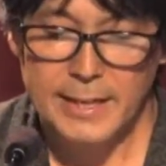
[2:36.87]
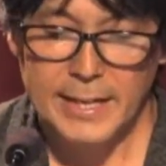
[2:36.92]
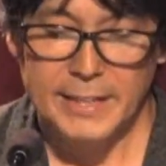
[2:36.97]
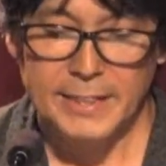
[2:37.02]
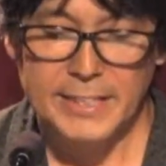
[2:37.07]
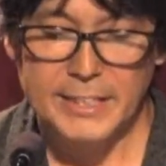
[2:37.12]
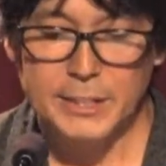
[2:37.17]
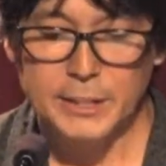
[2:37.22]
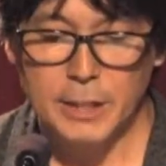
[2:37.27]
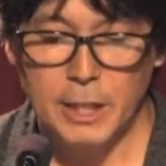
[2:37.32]
and
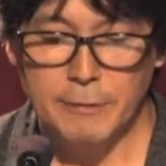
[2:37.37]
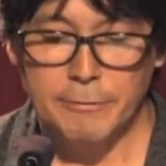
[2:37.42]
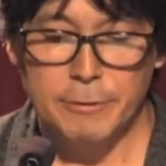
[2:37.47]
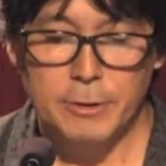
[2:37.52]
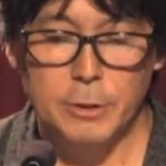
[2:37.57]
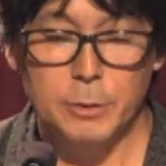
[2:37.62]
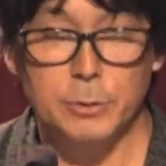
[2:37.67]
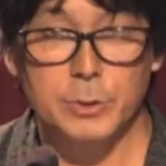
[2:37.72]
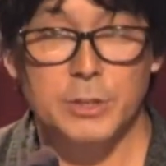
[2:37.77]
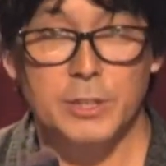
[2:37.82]
these soft
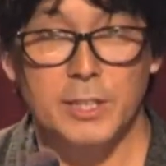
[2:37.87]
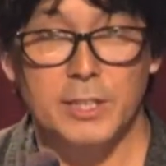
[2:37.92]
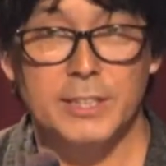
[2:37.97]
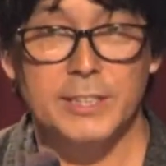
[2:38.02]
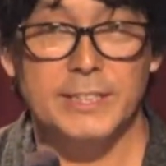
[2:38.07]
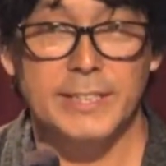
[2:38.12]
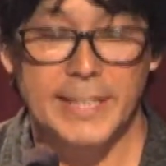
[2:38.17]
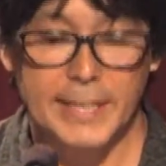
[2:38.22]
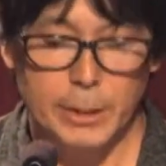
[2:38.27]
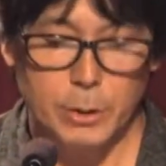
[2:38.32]
loans are
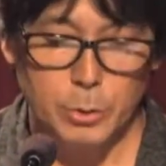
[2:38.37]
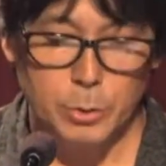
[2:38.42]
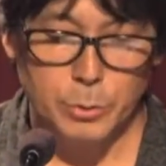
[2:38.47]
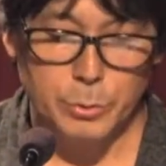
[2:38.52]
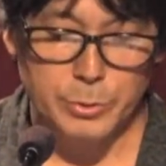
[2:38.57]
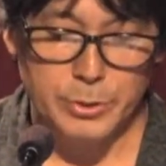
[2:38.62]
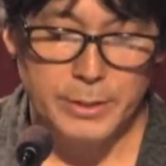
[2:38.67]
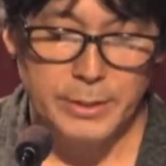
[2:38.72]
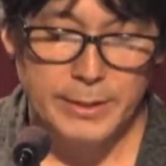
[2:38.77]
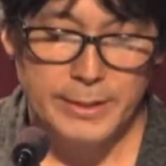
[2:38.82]

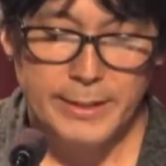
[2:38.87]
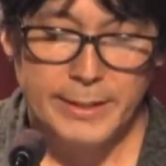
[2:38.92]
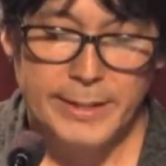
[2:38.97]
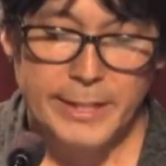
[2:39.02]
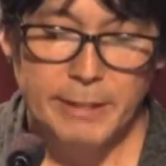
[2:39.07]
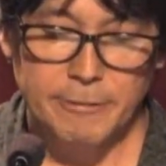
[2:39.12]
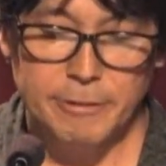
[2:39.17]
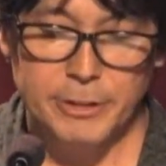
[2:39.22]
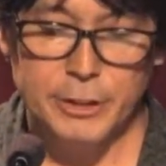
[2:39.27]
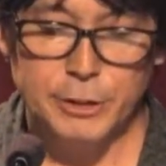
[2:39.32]
state-owned
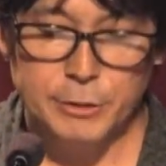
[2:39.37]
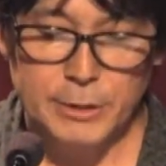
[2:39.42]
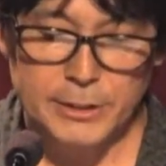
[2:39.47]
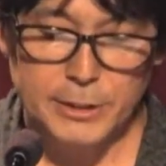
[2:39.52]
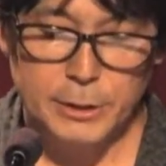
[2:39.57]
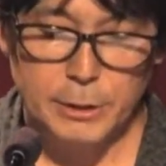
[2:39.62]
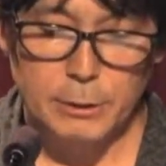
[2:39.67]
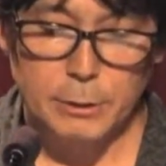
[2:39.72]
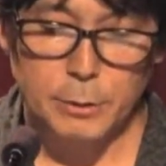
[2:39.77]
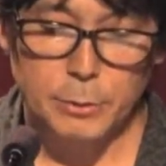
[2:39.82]

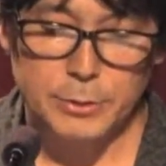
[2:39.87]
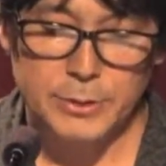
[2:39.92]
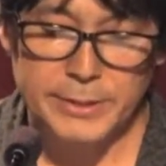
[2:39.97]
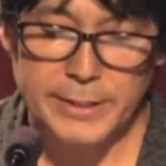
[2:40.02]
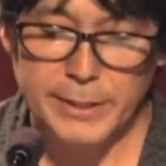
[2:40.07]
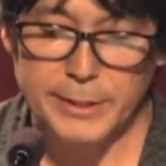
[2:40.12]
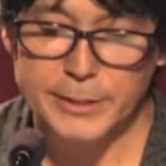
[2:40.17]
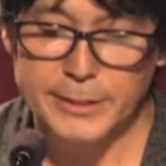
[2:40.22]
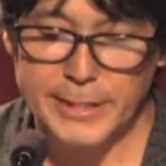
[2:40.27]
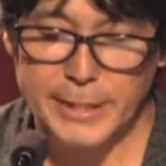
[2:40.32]
infrastructure loans
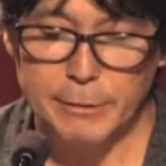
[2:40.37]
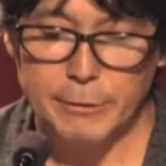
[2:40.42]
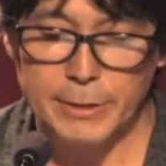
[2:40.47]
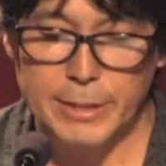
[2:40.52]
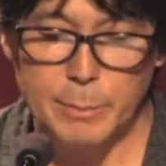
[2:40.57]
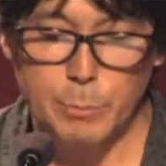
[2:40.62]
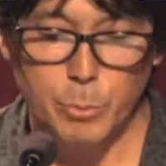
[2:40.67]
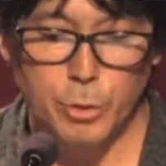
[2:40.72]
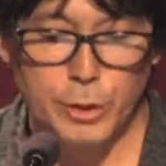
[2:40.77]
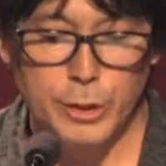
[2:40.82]
that are
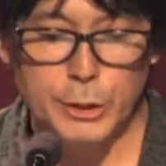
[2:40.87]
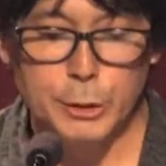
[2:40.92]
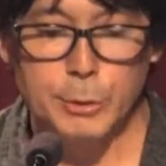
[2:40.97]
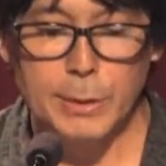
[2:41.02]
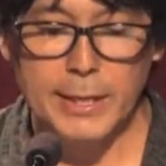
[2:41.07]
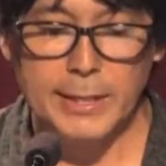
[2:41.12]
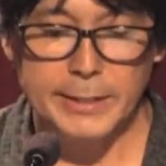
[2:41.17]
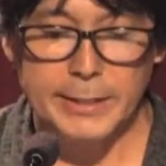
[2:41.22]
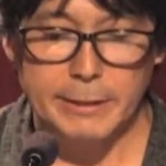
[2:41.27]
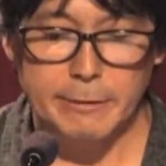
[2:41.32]
generally more
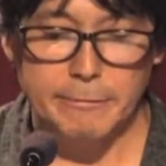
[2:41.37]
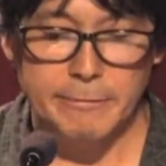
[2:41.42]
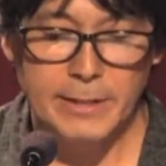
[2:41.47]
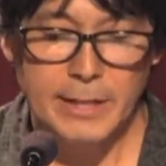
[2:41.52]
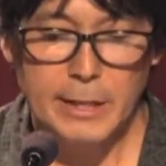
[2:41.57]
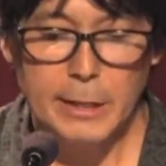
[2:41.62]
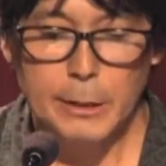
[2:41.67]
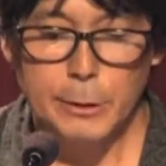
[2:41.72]
attractive